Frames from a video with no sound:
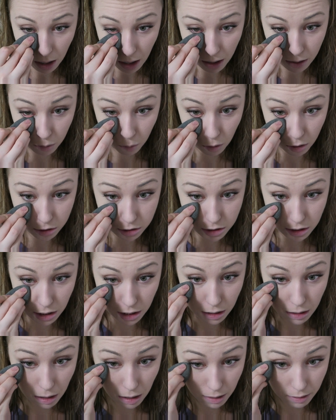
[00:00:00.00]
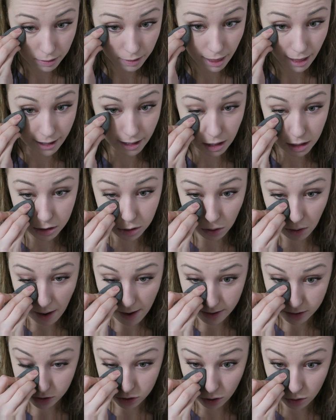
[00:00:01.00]
unwanted like under
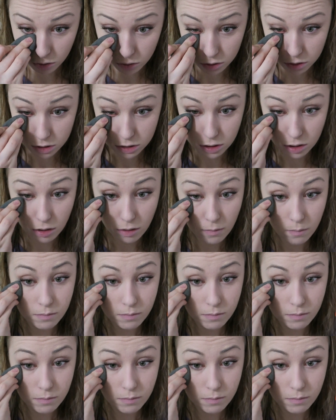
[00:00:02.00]
eye circles.